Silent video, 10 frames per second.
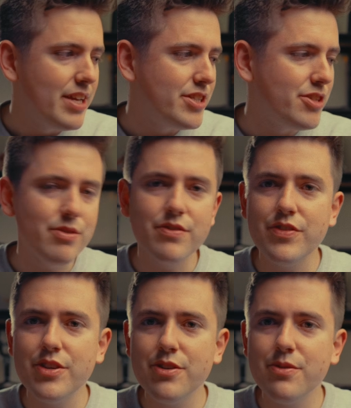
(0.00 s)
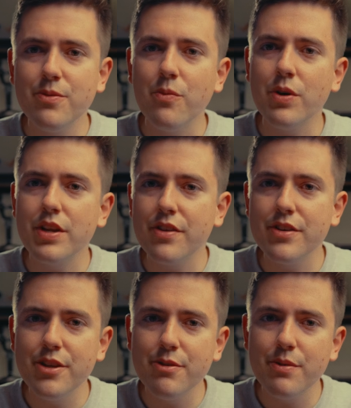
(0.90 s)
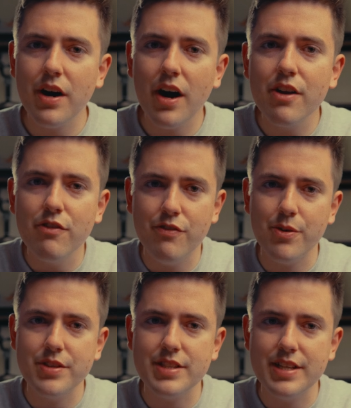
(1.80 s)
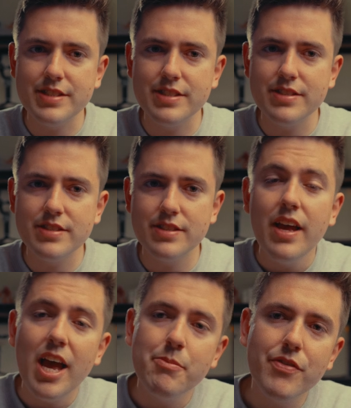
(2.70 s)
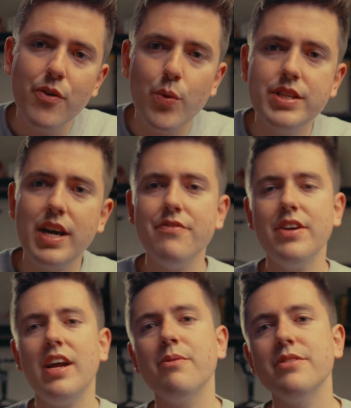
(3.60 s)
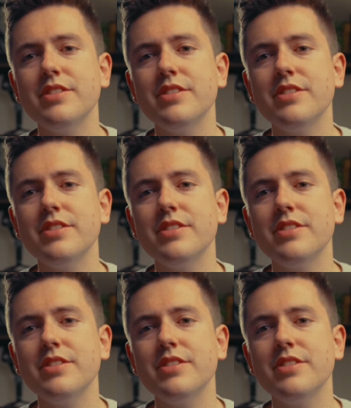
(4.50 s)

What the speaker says: to review one of their new autofocus lenses. And before we dive in, I will